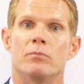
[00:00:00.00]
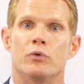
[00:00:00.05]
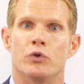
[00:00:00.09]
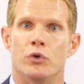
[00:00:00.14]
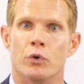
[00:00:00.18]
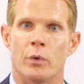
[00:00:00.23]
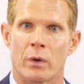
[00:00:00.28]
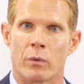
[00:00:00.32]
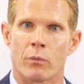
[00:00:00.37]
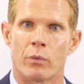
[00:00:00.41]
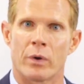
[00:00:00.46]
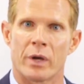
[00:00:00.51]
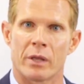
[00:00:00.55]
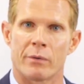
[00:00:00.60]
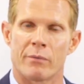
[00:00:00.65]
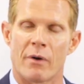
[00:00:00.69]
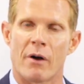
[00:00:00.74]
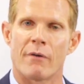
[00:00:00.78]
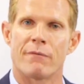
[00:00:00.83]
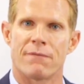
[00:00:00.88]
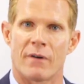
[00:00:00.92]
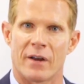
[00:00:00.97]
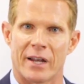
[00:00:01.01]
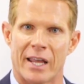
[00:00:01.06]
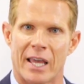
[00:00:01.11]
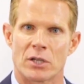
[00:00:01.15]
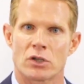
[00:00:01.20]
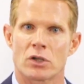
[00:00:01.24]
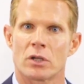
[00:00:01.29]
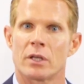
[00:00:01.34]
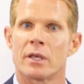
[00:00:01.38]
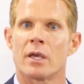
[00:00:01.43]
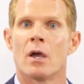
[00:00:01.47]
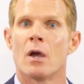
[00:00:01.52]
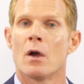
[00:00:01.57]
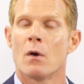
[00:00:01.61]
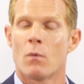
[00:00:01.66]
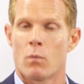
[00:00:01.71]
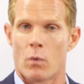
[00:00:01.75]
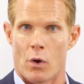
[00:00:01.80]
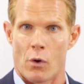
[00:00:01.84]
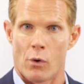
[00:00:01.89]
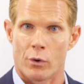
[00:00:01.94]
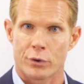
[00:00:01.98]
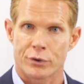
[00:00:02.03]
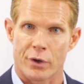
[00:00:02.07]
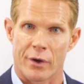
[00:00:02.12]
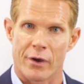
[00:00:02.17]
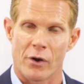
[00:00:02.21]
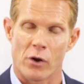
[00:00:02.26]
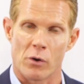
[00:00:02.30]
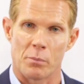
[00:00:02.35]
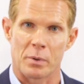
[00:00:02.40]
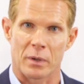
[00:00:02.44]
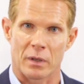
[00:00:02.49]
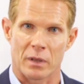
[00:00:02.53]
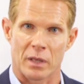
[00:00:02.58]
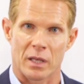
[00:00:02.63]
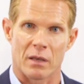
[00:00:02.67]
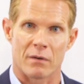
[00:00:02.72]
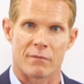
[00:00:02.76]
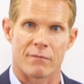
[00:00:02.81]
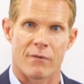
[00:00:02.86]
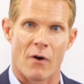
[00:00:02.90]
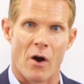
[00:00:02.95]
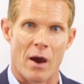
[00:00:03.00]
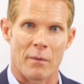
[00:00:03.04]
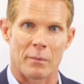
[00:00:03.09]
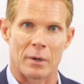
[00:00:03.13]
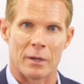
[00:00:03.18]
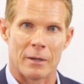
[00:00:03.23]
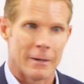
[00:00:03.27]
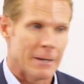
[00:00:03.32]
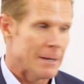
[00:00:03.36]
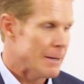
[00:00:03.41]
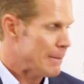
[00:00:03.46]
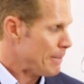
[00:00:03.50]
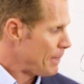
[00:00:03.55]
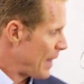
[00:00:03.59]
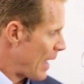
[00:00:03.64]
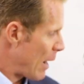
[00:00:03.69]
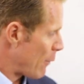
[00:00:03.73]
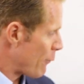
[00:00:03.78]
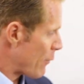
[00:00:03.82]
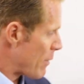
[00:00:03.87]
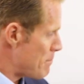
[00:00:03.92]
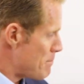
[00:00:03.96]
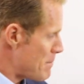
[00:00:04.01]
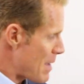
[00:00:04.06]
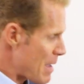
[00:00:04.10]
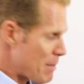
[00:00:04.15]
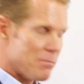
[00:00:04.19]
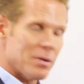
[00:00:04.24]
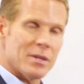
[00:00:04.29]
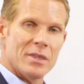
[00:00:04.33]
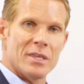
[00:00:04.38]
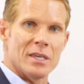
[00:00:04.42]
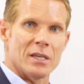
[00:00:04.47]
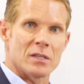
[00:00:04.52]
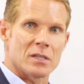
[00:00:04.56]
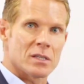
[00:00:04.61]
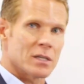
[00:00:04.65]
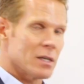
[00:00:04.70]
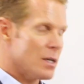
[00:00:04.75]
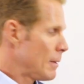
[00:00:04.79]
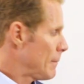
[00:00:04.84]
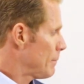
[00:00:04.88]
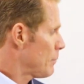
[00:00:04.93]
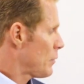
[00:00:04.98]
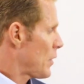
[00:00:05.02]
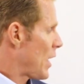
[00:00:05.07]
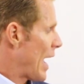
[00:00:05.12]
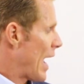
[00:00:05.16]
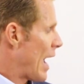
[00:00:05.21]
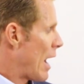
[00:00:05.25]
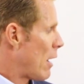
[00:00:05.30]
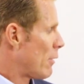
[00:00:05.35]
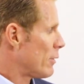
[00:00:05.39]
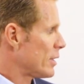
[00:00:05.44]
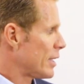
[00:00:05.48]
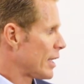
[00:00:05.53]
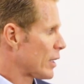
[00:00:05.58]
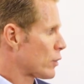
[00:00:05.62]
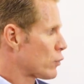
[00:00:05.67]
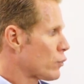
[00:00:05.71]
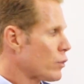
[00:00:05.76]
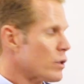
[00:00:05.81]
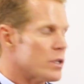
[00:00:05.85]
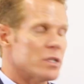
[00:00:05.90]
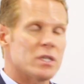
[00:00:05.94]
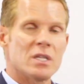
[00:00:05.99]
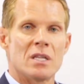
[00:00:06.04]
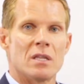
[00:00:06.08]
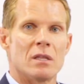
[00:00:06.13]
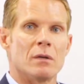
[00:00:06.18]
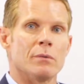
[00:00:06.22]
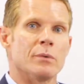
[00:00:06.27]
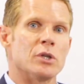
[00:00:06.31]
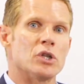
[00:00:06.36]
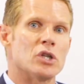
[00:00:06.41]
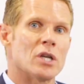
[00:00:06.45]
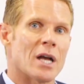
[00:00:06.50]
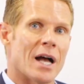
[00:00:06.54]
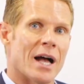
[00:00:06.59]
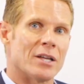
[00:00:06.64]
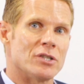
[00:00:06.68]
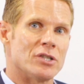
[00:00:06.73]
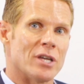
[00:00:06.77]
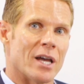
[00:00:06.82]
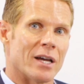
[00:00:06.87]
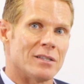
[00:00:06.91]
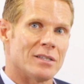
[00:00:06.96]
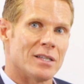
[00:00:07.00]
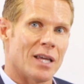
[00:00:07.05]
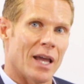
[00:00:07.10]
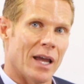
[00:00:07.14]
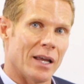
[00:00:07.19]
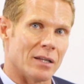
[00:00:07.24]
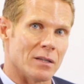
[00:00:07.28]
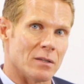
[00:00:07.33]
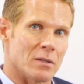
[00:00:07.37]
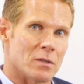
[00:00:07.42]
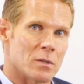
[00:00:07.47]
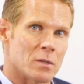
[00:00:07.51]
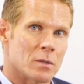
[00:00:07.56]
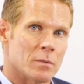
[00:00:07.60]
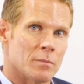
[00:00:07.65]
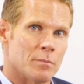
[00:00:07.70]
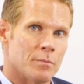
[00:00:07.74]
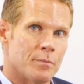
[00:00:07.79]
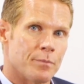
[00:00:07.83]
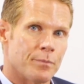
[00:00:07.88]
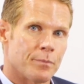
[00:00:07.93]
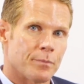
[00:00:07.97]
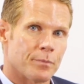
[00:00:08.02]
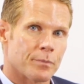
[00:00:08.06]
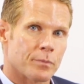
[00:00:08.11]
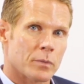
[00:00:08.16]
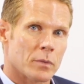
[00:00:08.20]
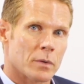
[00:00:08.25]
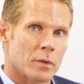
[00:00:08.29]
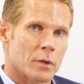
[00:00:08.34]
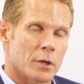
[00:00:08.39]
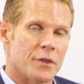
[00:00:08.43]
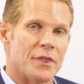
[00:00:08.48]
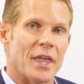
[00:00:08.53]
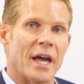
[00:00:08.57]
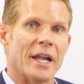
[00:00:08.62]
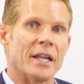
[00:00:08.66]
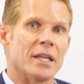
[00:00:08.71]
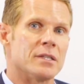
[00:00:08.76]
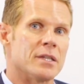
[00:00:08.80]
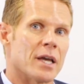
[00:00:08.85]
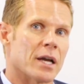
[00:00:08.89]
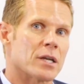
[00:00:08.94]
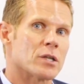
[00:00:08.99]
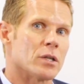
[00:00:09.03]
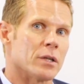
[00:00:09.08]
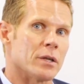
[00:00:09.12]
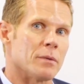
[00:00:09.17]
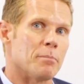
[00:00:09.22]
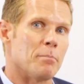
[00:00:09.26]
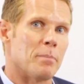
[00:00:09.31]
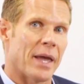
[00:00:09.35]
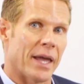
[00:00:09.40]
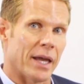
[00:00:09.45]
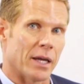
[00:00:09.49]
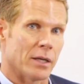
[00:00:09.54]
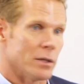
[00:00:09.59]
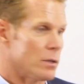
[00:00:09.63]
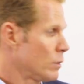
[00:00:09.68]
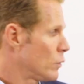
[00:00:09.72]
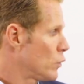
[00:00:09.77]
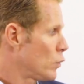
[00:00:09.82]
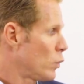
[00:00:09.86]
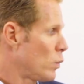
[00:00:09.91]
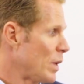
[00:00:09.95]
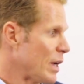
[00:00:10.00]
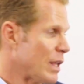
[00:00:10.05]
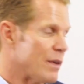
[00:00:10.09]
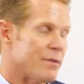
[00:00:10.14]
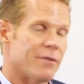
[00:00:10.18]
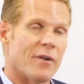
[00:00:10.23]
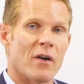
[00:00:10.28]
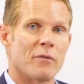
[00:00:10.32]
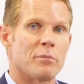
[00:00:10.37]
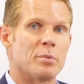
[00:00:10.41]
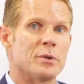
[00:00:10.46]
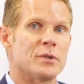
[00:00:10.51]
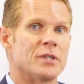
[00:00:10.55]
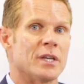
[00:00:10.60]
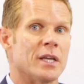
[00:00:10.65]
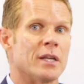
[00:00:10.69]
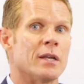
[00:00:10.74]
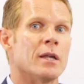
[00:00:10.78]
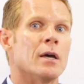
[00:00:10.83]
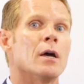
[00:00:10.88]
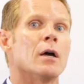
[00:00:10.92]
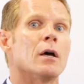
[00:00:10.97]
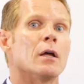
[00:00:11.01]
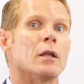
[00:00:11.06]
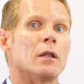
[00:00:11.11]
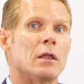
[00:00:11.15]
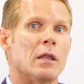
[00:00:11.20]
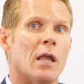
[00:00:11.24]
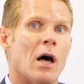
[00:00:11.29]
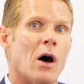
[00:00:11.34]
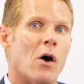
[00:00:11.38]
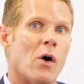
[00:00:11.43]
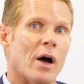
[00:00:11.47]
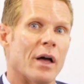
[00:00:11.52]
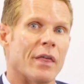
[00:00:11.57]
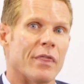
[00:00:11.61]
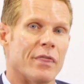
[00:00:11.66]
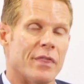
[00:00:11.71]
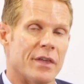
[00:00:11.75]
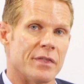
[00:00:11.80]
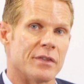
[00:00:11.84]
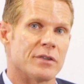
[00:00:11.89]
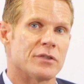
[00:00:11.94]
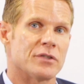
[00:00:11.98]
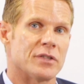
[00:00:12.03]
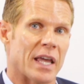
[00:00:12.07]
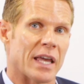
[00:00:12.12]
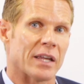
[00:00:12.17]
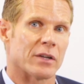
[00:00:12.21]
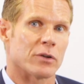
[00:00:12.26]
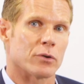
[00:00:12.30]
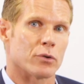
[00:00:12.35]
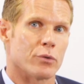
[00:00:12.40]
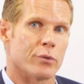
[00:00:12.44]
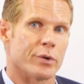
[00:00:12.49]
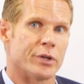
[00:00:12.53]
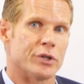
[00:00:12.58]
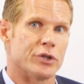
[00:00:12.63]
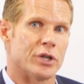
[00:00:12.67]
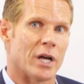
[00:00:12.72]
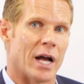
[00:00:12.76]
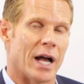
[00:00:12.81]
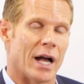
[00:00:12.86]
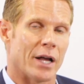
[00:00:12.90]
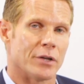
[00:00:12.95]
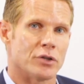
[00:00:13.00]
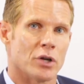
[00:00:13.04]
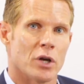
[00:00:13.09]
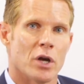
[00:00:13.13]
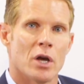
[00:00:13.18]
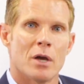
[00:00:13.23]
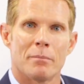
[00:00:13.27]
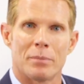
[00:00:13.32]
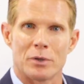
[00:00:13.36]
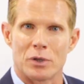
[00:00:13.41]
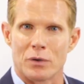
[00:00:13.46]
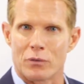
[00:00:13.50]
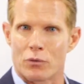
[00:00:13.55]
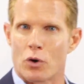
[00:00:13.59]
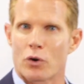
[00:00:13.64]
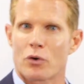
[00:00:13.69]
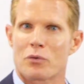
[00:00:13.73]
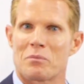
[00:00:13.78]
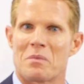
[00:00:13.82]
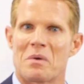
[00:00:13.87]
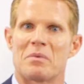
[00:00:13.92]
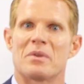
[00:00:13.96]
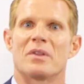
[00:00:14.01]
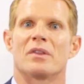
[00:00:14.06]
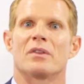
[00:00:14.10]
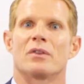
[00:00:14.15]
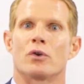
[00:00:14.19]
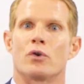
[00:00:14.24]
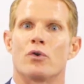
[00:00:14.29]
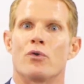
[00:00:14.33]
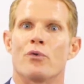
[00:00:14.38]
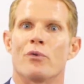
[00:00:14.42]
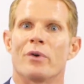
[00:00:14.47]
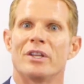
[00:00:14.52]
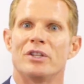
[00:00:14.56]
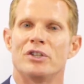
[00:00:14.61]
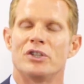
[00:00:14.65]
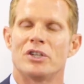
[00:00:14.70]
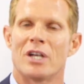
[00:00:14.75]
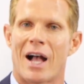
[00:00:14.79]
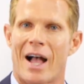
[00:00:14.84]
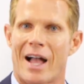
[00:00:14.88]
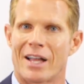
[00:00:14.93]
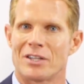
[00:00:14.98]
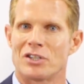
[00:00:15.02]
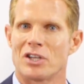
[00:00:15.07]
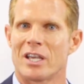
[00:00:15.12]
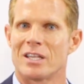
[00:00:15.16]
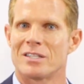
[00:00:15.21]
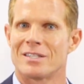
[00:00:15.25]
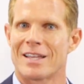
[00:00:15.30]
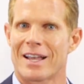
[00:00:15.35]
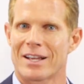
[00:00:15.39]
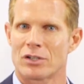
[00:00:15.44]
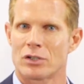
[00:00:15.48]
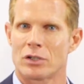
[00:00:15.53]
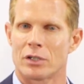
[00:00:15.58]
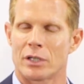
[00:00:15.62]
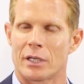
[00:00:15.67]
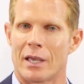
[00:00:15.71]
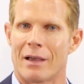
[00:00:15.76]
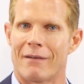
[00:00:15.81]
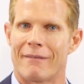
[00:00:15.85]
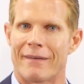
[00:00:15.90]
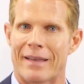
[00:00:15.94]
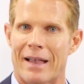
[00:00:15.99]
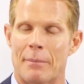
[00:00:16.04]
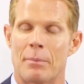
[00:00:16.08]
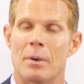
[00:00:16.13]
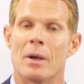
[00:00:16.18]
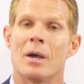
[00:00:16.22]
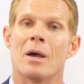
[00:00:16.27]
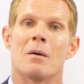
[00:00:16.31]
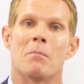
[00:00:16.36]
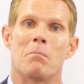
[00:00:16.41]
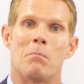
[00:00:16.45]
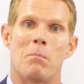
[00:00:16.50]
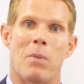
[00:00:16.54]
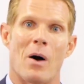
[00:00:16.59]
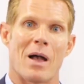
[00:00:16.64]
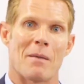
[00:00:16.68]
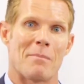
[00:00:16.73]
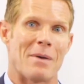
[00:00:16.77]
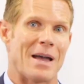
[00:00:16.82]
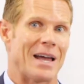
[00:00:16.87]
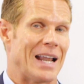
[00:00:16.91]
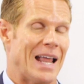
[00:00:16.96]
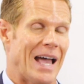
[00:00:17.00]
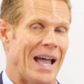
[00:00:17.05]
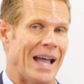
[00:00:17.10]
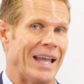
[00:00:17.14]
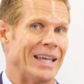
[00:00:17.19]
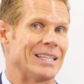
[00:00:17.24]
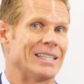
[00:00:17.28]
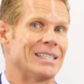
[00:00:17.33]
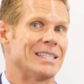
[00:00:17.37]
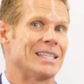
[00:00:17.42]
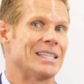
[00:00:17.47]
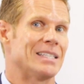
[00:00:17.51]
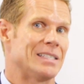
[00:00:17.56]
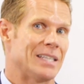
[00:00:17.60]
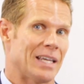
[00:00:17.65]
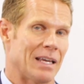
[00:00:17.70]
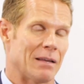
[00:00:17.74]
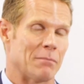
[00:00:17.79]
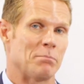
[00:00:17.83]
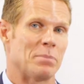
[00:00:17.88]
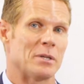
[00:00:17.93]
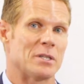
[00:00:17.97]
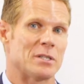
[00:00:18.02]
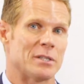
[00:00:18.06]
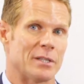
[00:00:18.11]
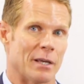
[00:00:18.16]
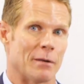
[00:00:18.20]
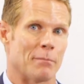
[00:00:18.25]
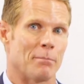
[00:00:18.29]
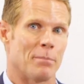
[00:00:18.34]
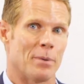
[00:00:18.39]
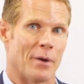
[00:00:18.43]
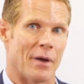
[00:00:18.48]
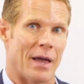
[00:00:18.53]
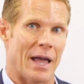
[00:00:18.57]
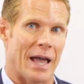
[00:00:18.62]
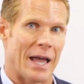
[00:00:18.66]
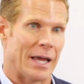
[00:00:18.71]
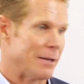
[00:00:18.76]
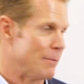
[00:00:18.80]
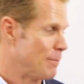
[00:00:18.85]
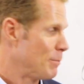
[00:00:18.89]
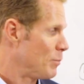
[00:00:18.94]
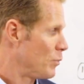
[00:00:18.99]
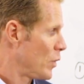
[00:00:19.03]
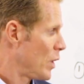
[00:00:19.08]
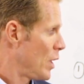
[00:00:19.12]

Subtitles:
doing really well financially, we're also helping the environment. Now remember this, our electricity that we charge our tenants, that is actually pegged 25% lower than the standard grid charge. But you've got to remember that the grid charge is actually going up by about 8 to 10% per annum.